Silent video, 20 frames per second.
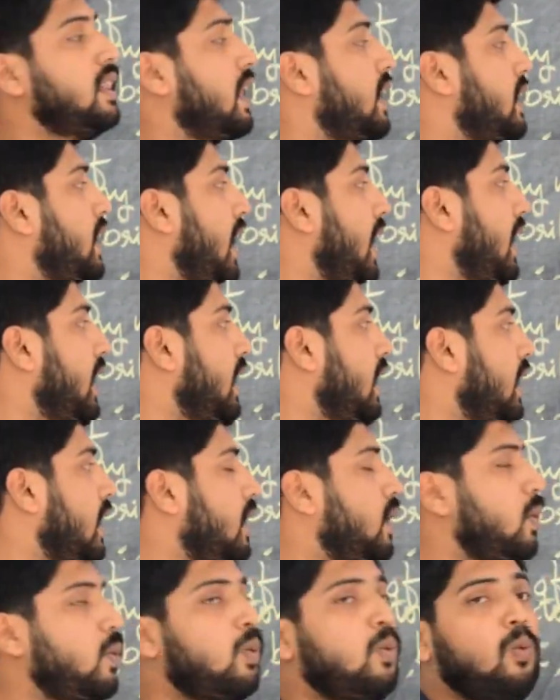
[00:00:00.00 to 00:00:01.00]
The
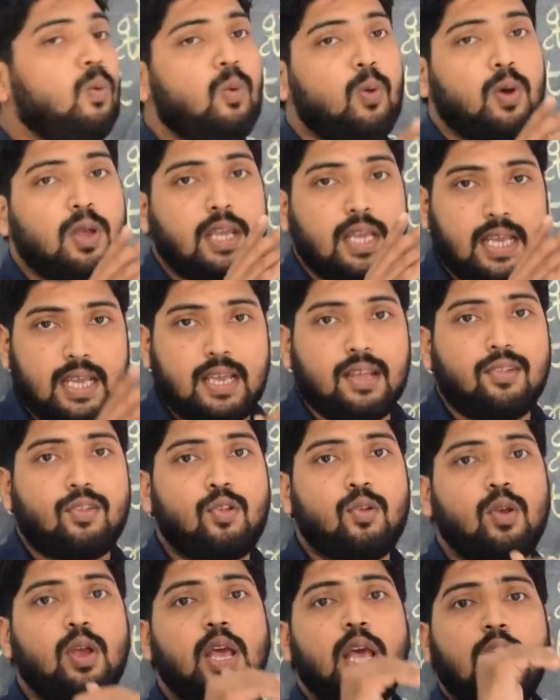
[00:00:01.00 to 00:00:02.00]
tiger
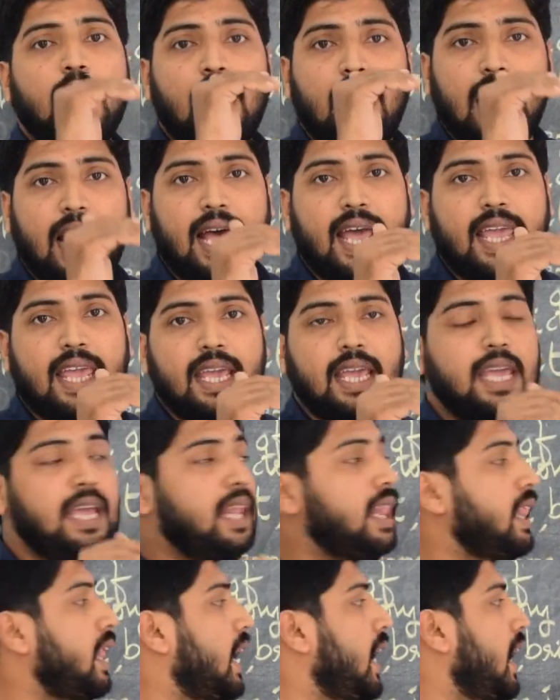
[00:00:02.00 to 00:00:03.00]
is lying
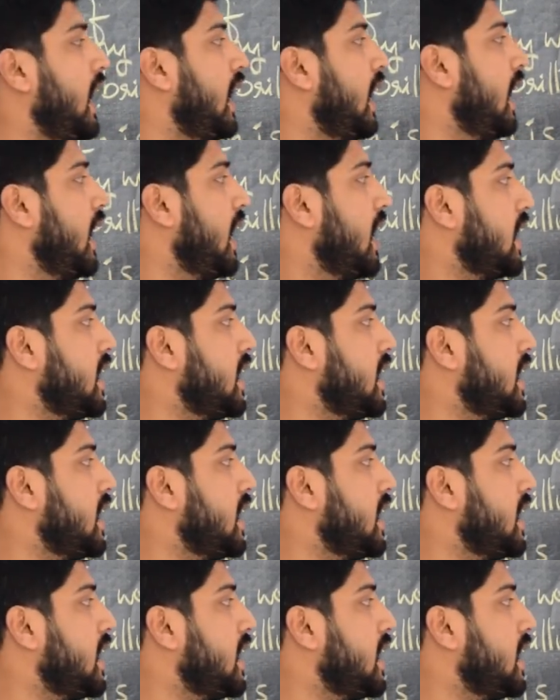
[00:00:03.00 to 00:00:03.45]
in the